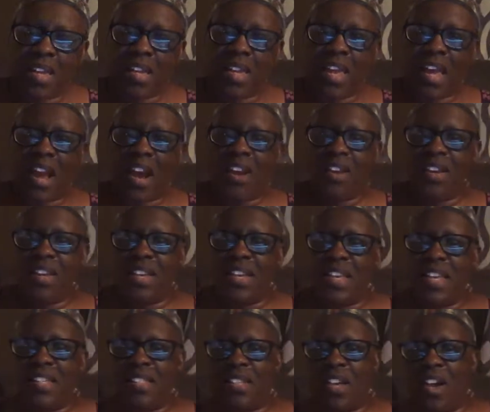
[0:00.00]
Carolyn
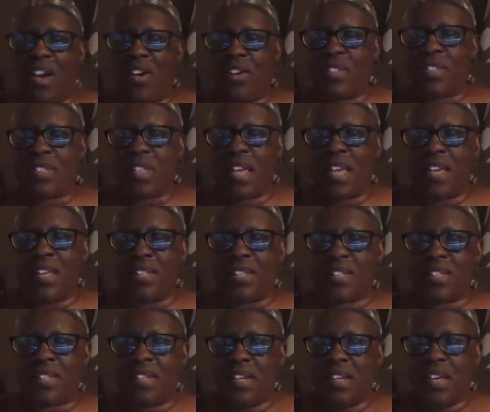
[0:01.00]
East all
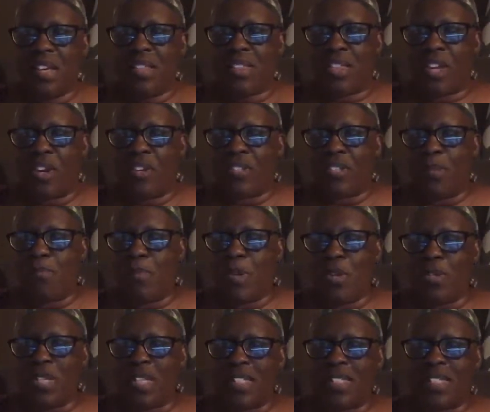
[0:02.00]
says throws the
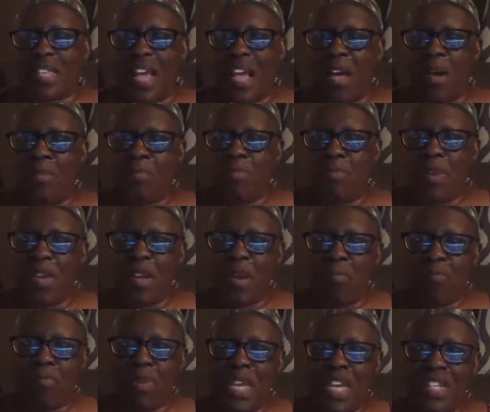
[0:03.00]
music sound and a
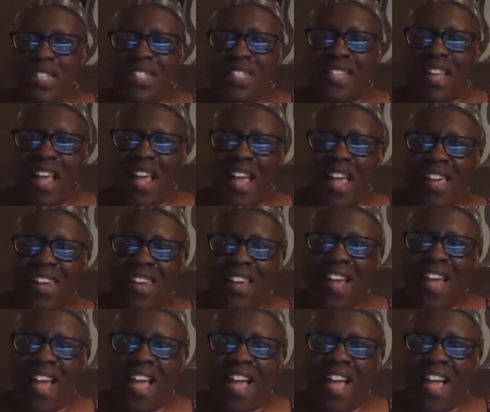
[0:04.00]
peach sign.